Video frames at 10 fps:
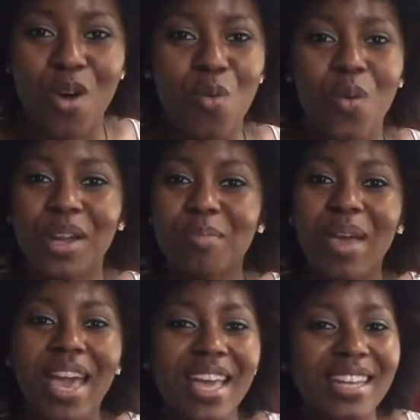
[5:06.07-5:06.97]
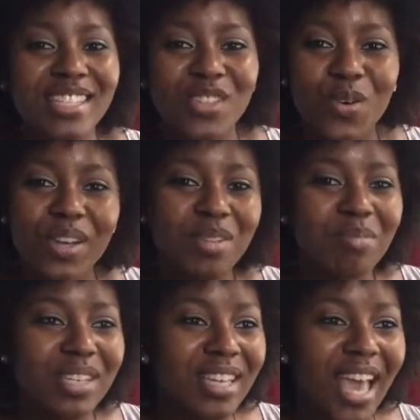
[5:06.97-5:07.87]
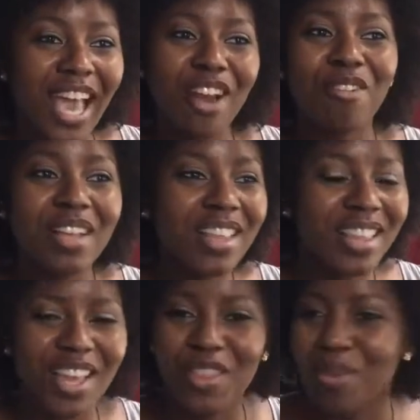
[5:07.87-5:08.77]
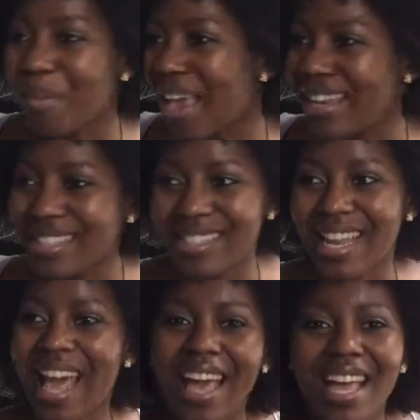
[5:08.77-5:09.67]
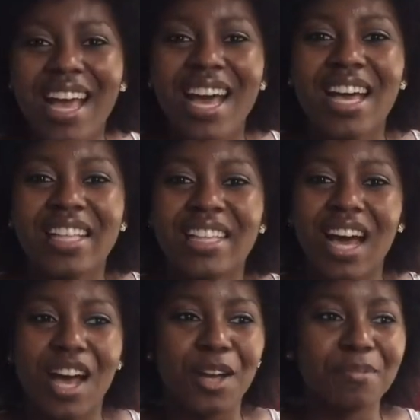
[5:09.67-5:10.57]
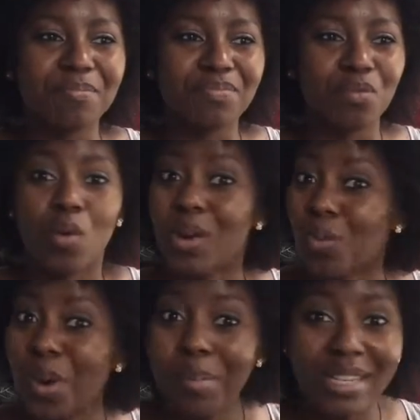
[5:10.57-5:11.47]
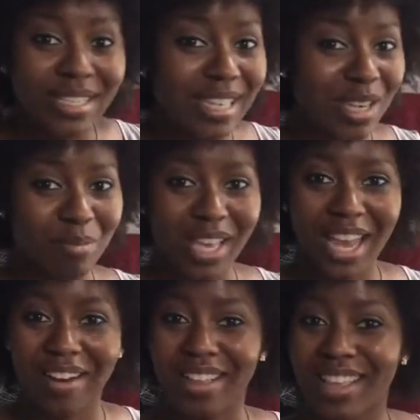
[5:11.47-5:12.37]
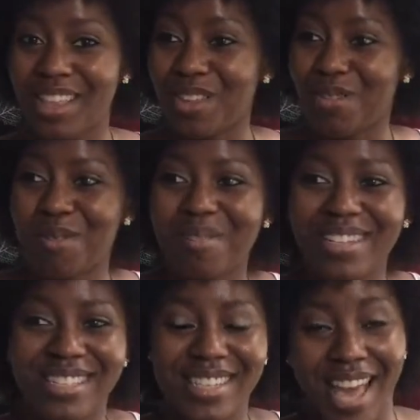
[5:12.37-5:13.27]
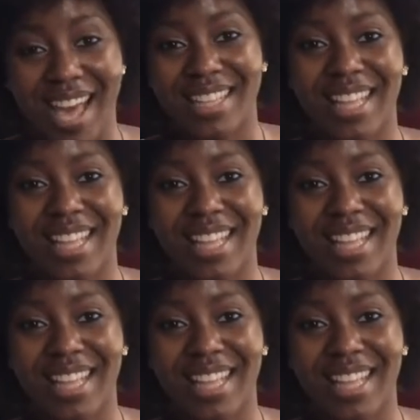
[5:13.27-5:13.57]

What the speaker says: One man is going to be hairy, the other man is not. One woman is gonna be hairy, the other woman is not.